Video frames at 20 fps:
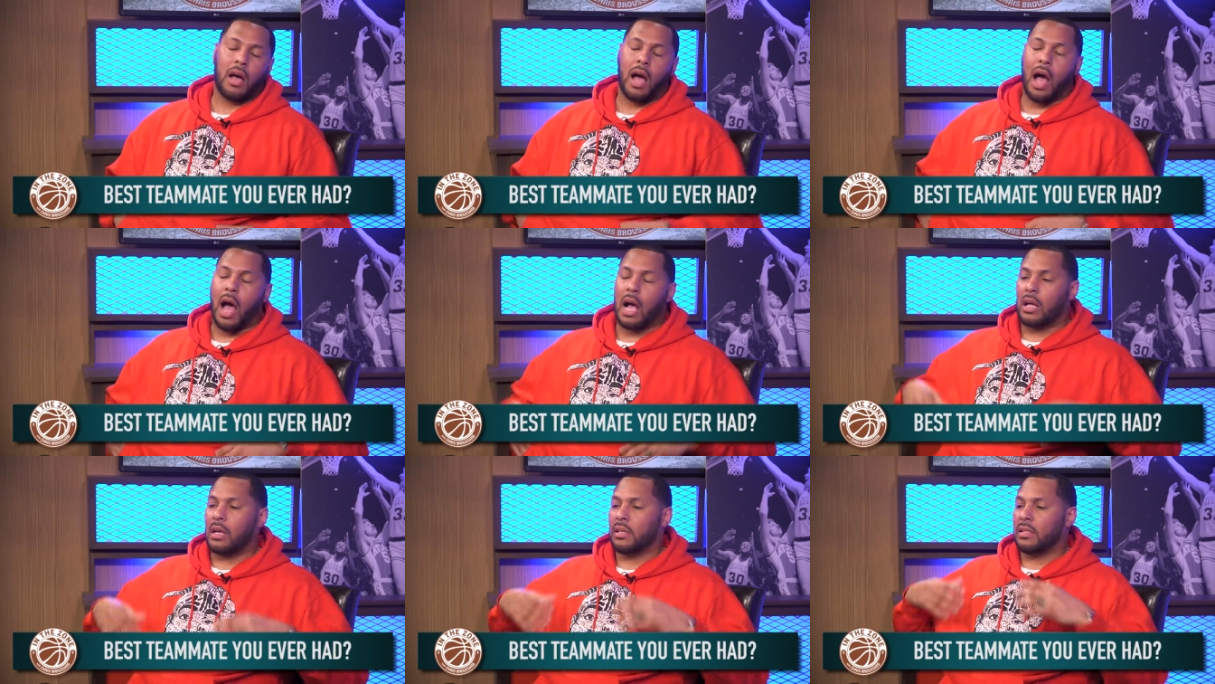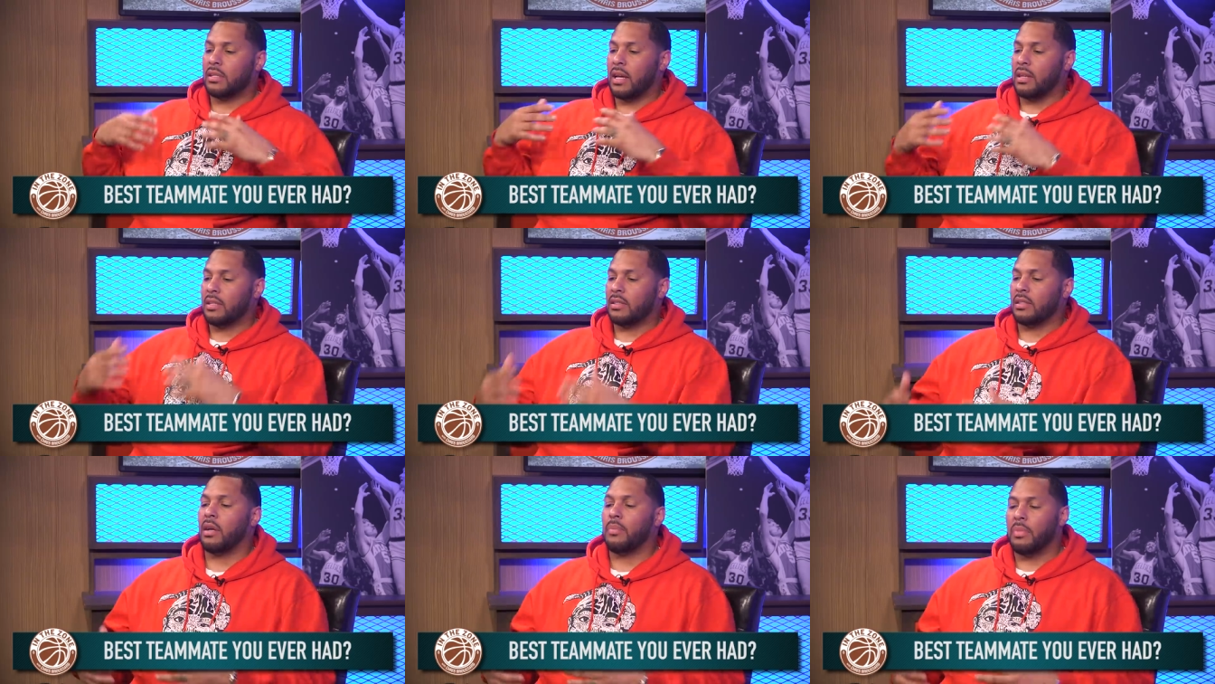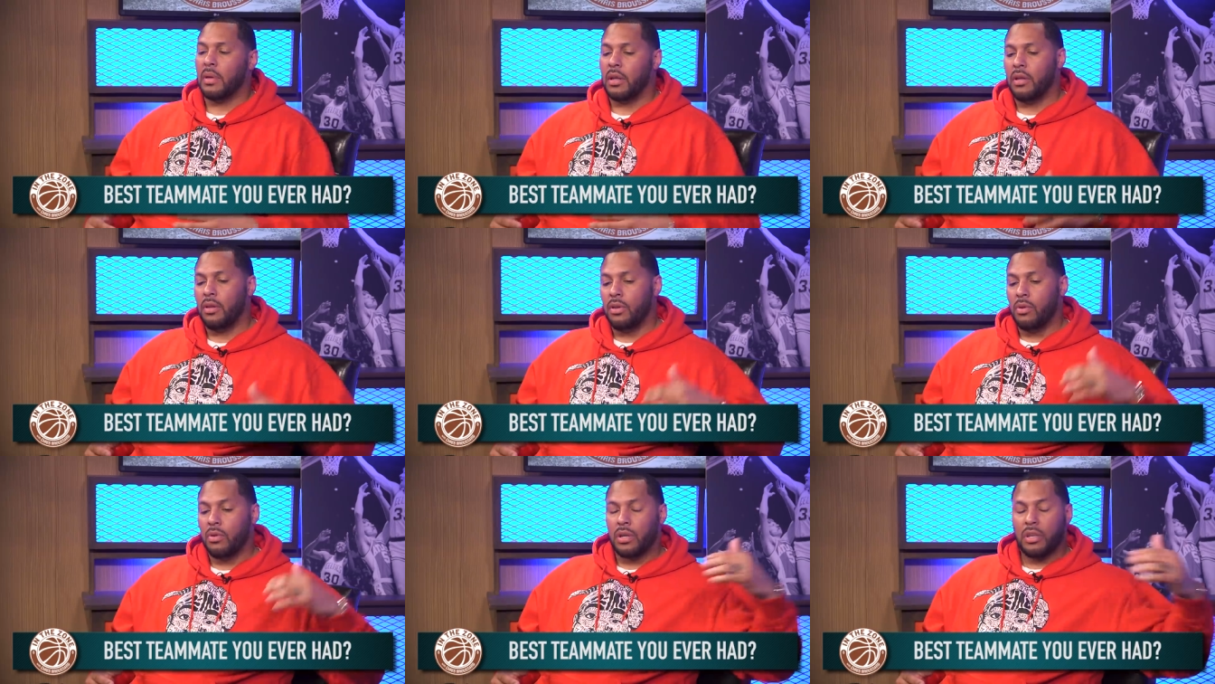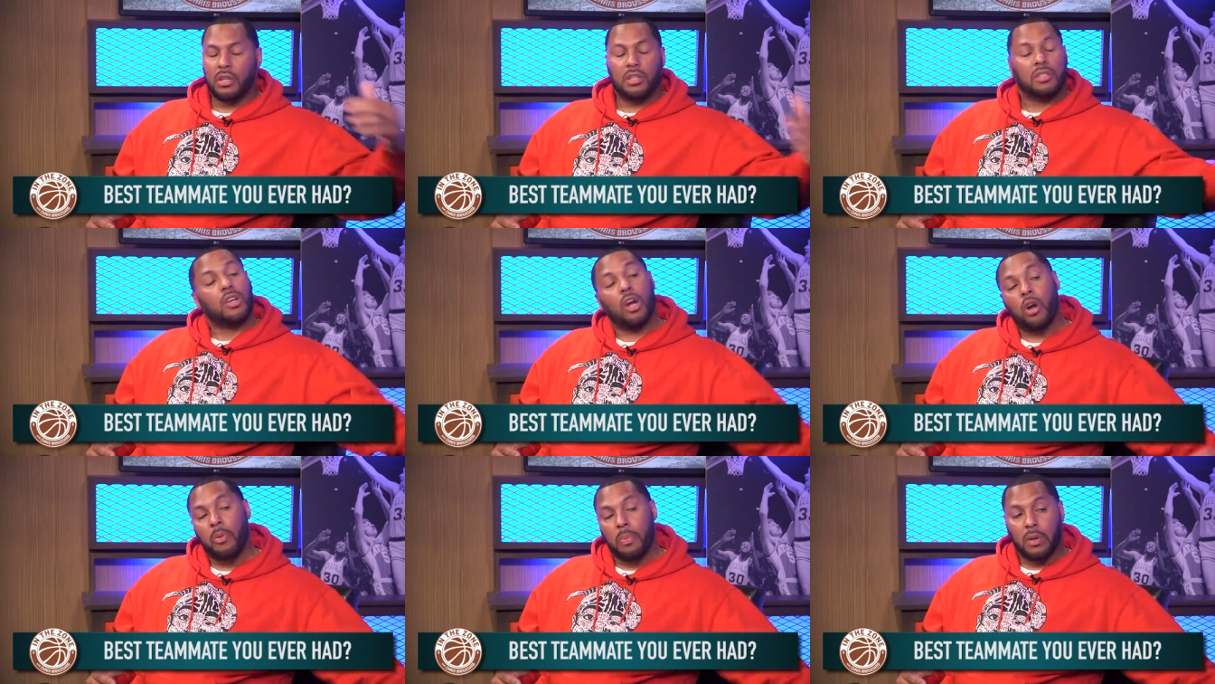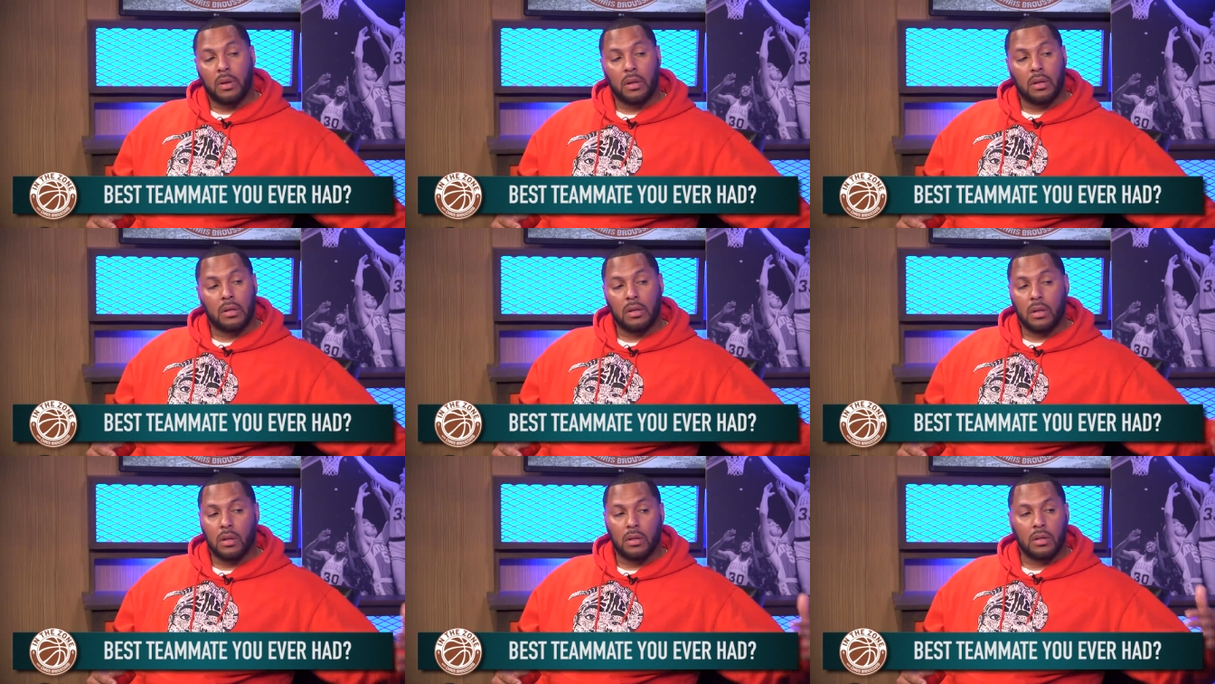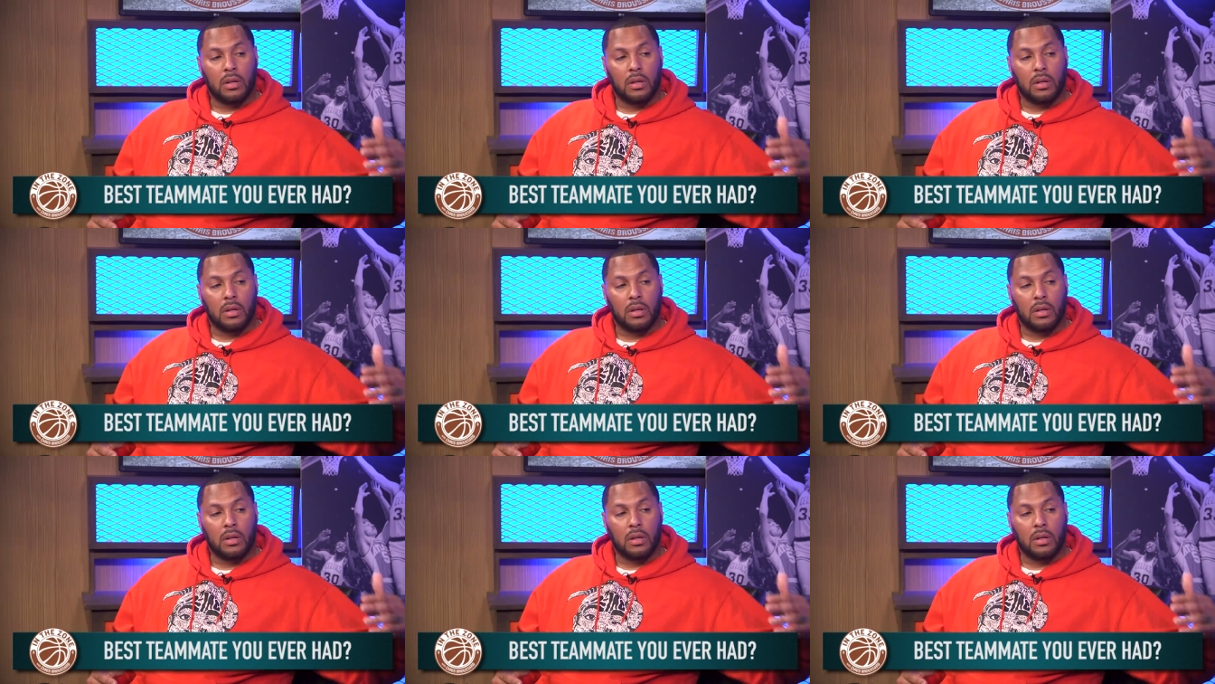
I could say something, and you can interpret it